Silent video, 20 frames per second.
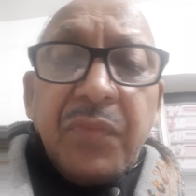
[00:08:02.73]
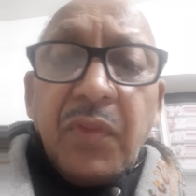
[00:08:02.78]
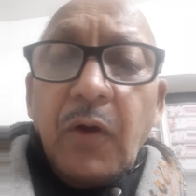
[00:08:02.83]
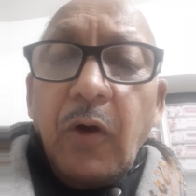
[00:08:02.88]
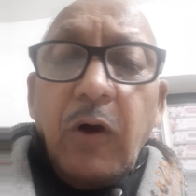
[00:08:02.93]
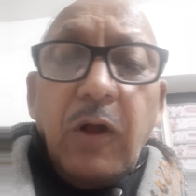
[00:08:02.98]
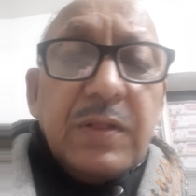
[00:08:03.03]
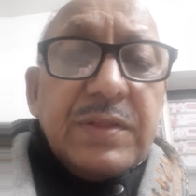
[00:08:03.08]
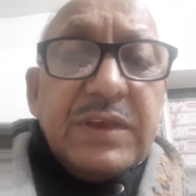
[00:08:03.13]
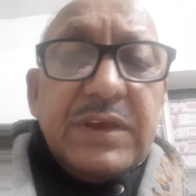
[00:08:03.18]

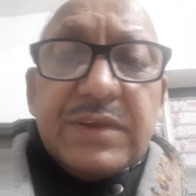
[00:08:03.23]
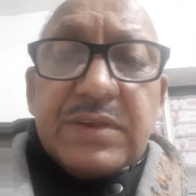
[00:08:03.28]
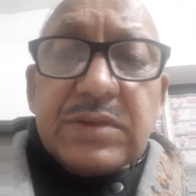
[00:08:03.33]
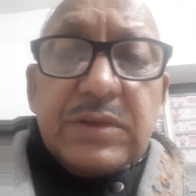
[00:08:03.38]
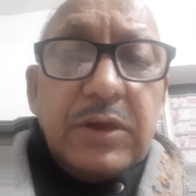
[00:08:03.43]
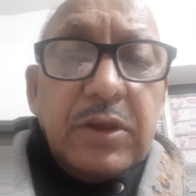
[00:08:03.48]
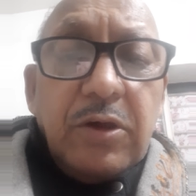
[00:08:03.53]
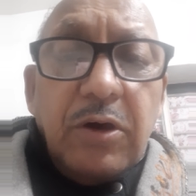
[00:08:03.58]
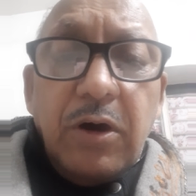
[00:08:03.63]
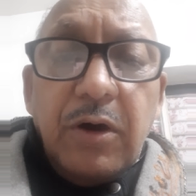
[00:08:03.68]
All these,
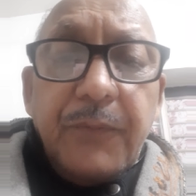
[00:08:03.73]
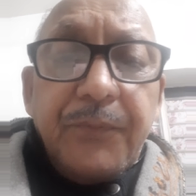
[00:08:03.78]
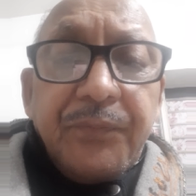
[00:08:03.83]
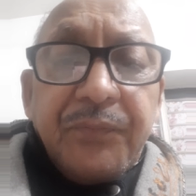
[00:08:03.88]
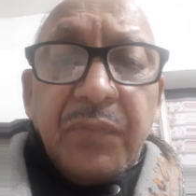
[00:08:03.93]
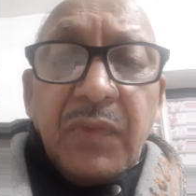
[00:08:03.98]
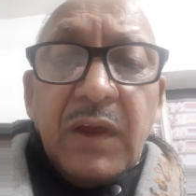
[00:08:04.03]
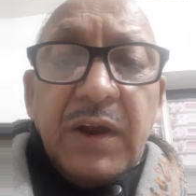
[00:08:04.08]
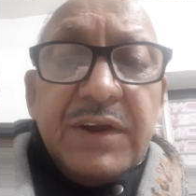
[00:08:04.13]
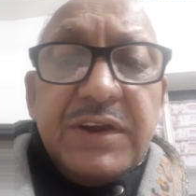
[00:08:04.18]
you know,
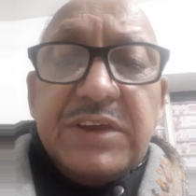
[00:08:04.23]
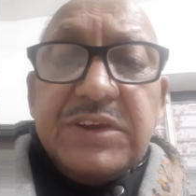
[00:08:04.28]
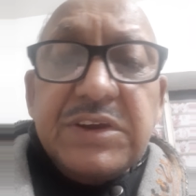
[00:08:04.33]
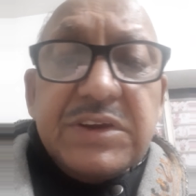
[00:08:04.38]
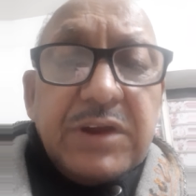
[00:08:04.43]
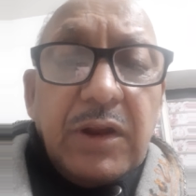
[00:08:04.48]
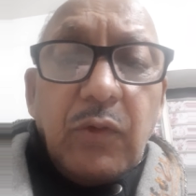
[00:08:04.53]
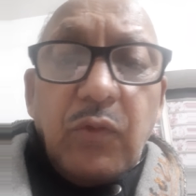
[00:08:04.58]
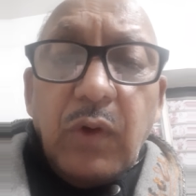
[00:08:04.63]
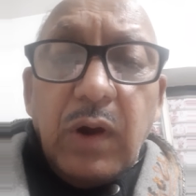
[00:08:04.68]

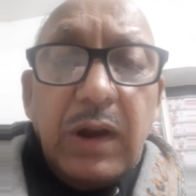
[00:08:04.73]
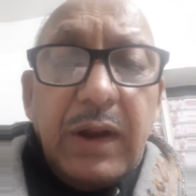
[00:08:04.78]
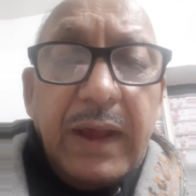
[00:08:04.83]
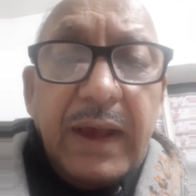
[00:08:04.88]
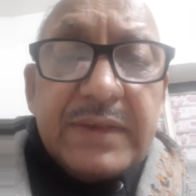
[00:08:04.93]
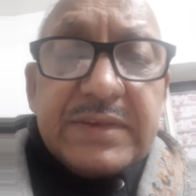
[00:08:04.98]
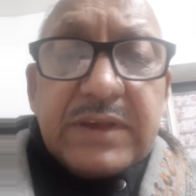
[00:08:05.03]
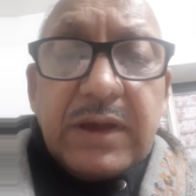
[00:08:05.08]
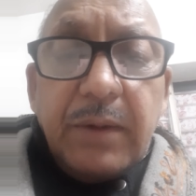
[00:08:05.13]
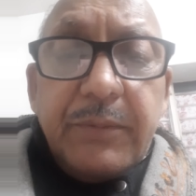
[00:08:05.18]
digital world
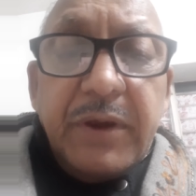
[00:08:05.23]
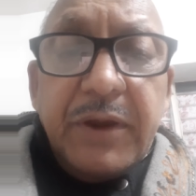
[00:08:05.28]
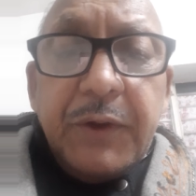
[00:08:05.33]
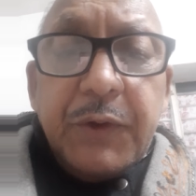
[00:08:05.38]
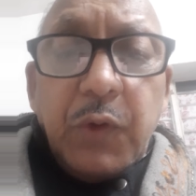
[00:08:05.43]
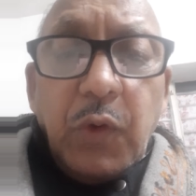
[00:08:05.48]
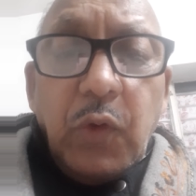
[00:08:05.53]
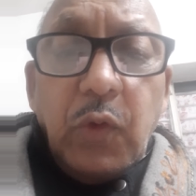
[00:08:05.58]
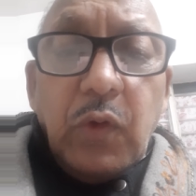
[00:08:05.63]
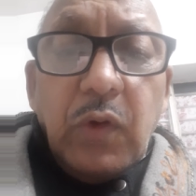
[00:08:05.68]
has come
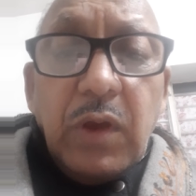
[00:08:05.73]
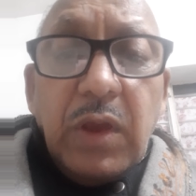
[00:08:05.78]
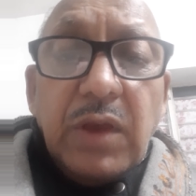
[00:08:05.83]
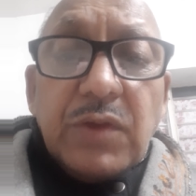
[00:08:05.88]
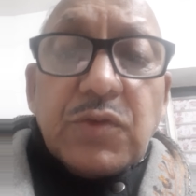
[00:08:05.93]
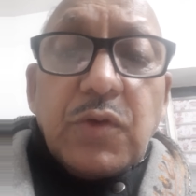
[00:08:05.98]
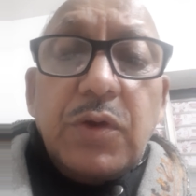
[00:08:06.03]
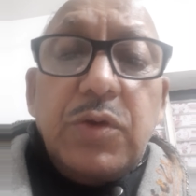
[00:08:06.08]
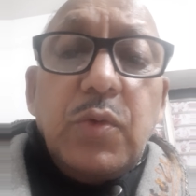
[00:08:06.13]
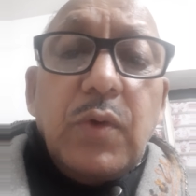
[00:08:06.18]
into.
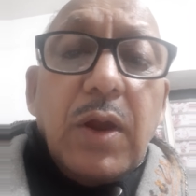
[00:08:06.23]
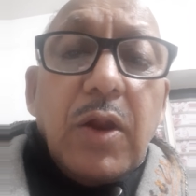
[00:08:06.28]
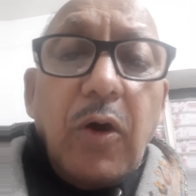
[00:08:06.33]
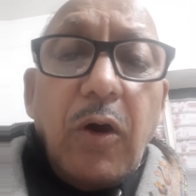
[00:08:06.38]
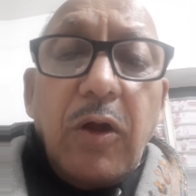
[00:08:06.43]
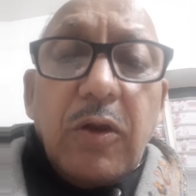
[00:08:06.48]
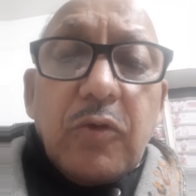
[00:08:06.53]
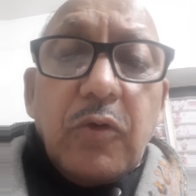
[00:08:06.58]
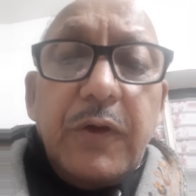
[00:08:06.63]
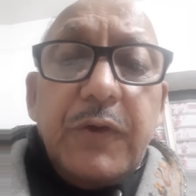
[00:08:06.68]
So you are
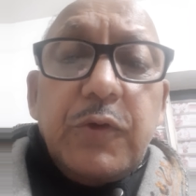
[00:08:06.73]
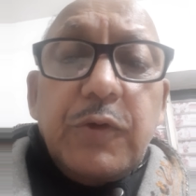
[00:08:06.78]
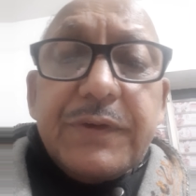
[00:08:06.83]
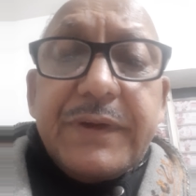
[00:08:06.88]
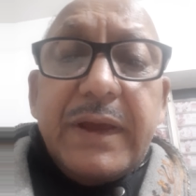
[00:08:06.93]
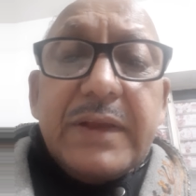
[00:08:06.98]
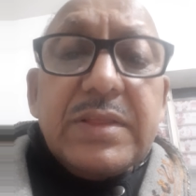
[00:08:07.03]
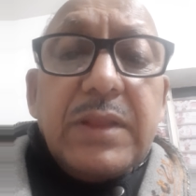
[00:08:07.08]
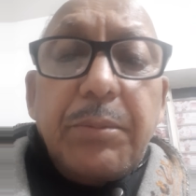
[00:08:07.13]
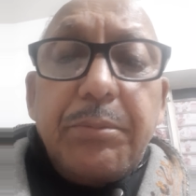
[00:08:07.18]
all going to
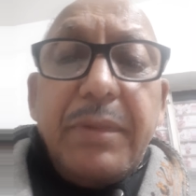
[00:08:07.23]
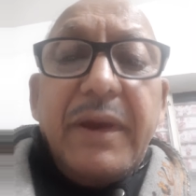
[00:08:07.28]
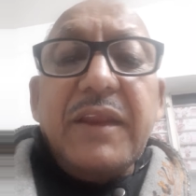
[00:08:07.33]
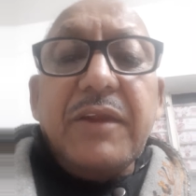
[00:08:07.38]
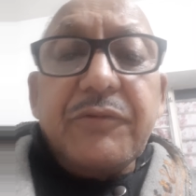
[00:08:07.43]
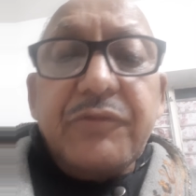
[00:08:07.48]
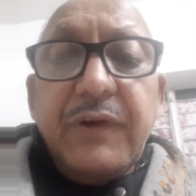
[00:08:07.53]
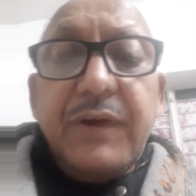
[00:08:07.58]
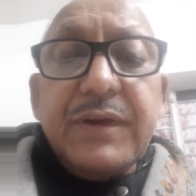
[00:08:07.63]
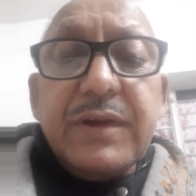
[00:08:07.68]
take the
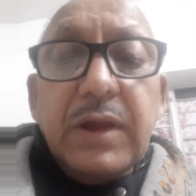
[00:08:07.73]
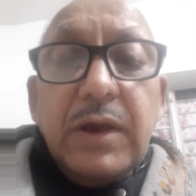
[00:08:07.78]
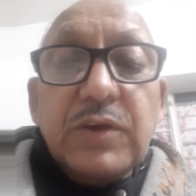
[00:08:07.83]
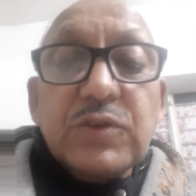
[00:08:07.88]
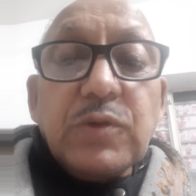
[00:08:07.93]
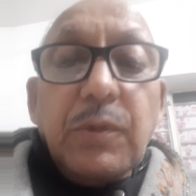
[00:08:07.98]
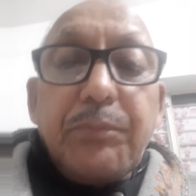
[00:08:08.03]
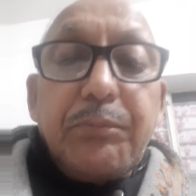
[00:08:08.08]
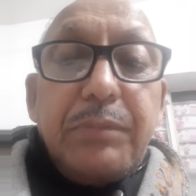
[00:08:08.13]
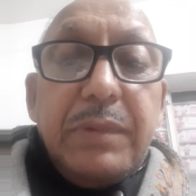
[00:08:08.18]
benefit.
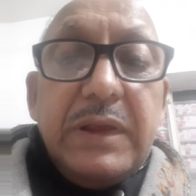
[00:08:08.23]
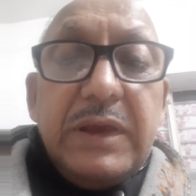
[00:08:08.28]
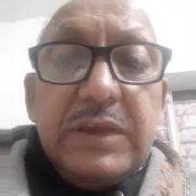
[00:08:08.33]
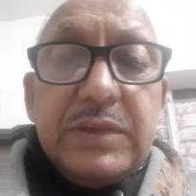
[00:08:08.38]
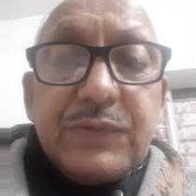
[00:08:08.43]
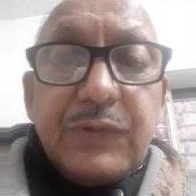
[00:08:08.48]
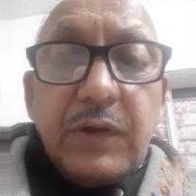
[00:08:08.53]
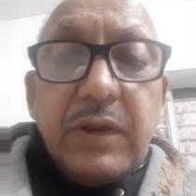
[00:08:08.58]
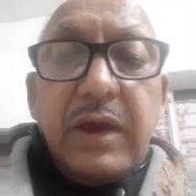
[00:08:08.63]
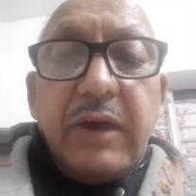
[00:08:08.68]
So
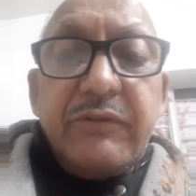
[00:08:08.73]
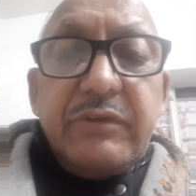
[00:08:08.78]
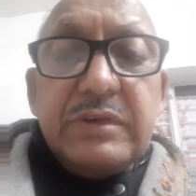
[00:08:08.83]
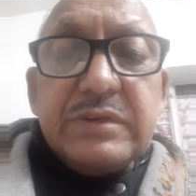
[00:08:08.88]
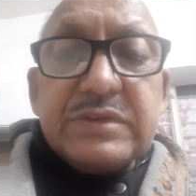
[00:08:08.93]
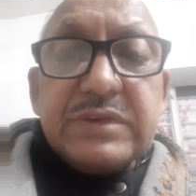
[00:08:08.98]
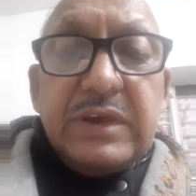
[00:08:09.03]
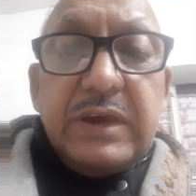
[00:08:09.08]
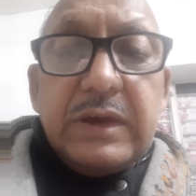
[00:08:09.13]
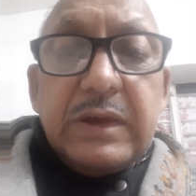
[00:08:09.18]
please, for
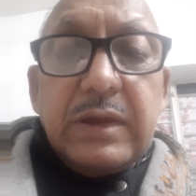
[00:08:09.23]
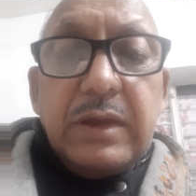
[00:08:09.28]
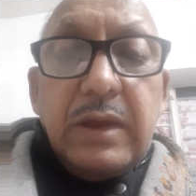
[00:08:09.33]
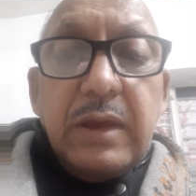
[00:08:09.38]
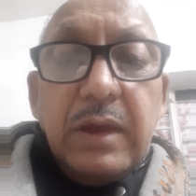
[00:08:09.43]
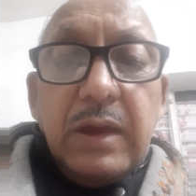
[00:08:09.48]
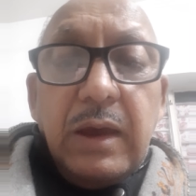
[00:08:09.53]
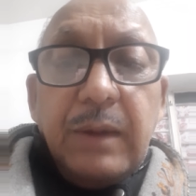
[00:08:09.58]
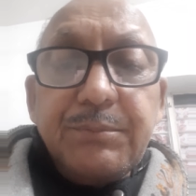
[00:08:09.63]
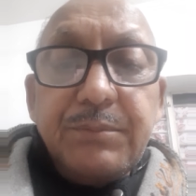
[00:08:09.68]
heaven's sake,
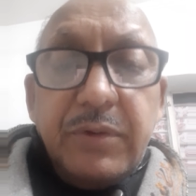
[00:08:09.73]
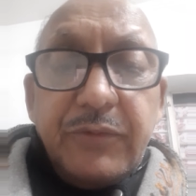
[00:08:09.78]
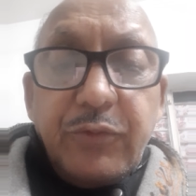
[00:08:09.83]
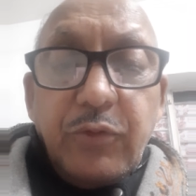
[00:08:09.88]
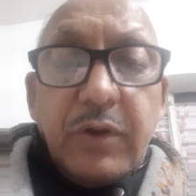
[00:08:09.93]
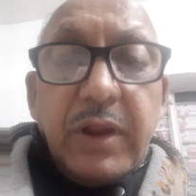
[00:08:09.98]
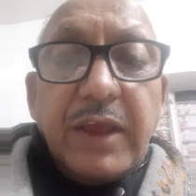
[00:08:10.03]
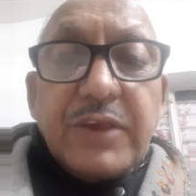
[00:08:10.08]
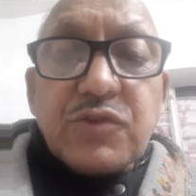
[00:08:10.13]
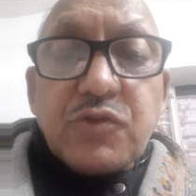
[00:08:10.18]

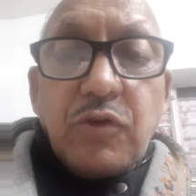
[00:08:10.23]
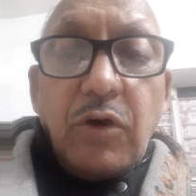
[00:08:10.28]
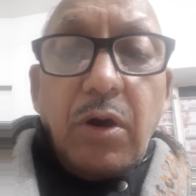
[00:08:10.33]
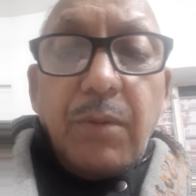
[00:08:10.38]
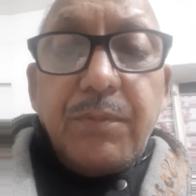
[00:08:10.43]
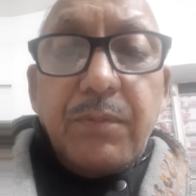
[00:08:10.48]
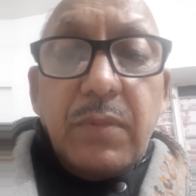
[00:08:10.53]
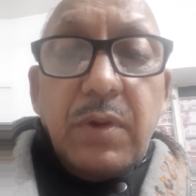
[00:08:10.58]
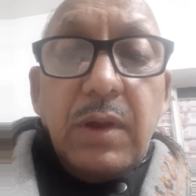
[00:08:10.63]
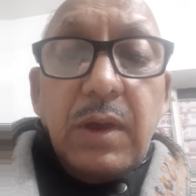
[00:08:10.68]
before I
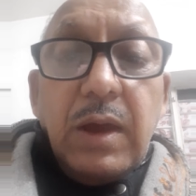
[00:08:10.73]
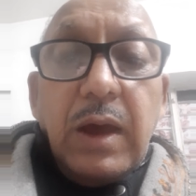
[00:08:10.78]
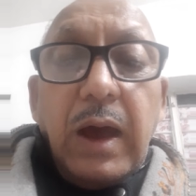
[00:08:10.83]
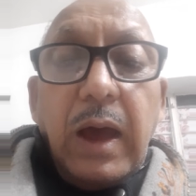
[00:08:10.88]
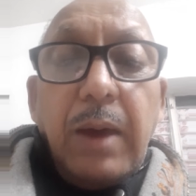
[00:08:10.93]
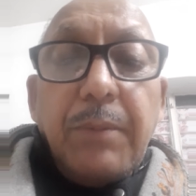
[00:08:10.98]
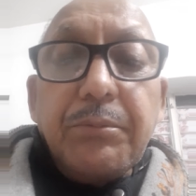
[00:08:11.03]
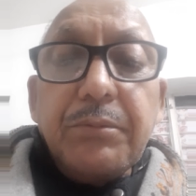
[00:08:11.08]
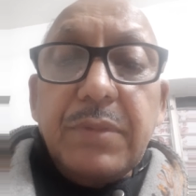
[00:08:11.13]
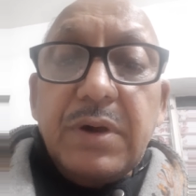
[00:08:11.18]
stop,
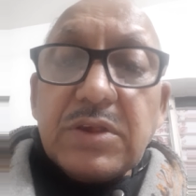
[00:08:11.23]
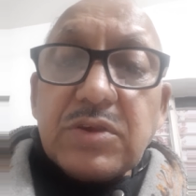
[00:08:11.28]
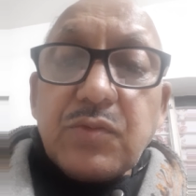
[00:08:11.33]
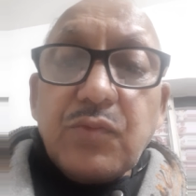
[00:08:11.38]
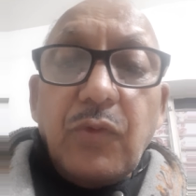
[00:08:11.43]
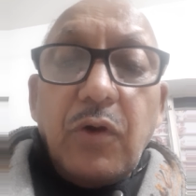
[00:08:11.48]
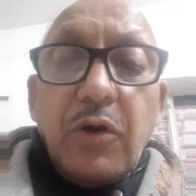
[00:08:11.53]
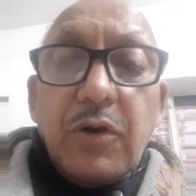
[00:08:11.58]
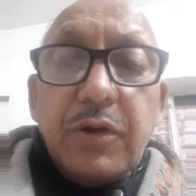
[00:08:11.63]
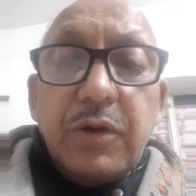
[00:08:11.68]
I must
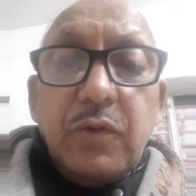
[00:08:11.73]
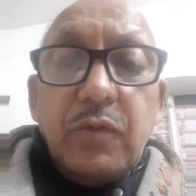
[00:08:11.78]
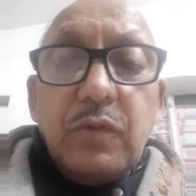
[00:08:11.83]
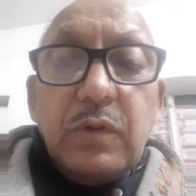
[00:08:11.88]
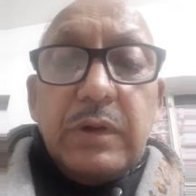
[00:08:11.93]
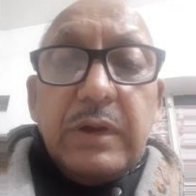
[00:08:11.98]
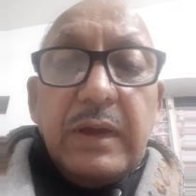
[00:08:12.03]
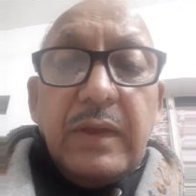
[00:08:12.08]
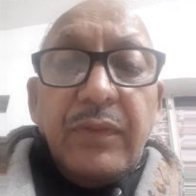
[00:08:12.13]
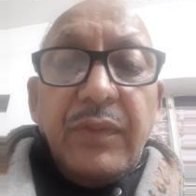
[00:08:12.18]
warn
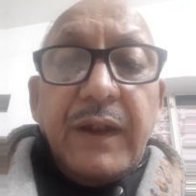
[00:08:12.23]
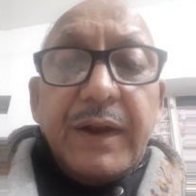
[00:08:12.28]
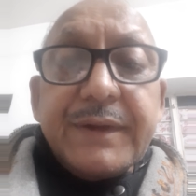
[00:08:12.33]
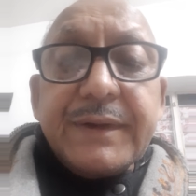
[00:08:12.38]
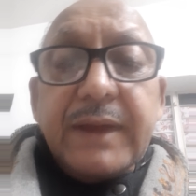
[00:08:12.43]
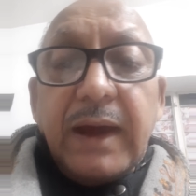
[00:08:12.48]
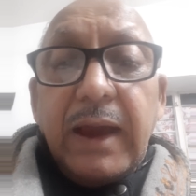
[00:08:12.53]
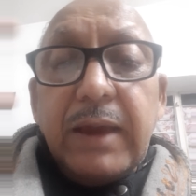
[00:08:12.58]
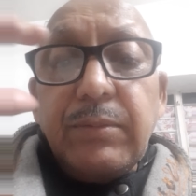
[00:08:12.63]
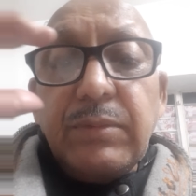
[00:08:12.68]
you that
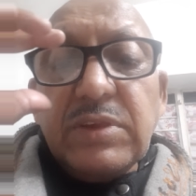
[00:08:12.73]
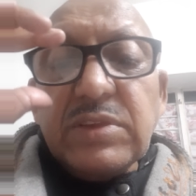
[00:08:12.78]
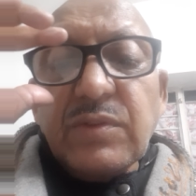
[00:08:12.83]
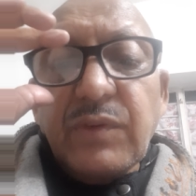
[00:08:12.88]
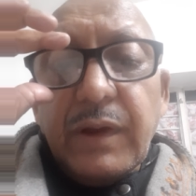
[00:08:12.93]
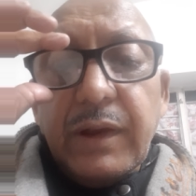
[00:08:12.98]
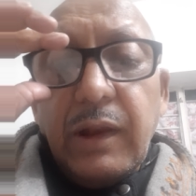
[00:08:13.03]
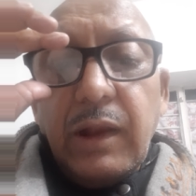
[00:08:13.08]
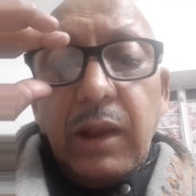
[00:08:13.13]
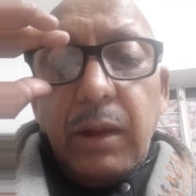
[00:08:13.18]
time is
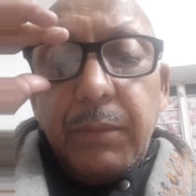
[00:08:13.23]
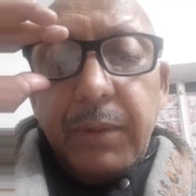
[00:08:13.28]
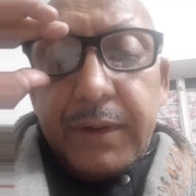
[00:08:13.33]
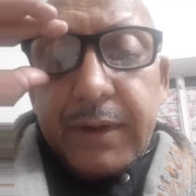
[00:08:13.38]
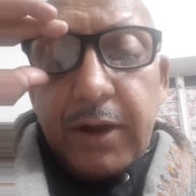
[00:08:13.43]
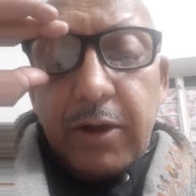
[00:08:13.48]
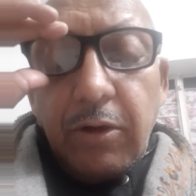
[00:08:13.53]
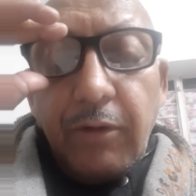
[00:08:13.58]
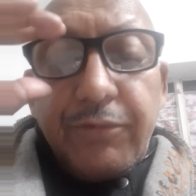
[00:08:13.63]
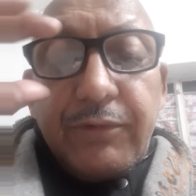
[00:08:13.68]
very
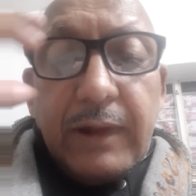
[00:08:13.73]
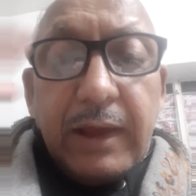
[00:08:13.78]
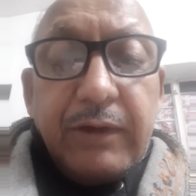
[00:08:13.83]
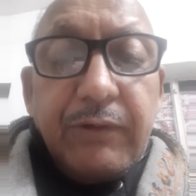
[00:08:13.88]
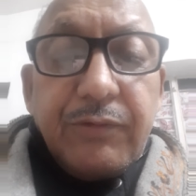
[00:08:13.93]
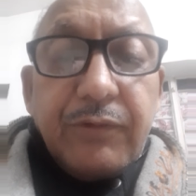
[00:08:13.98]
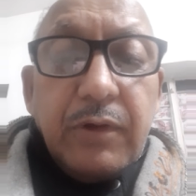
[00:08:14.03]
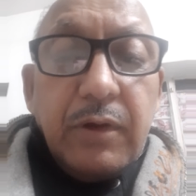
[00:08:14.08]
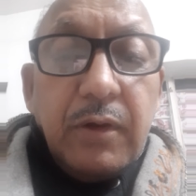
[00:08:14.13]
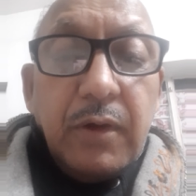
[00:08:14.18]
limited of life.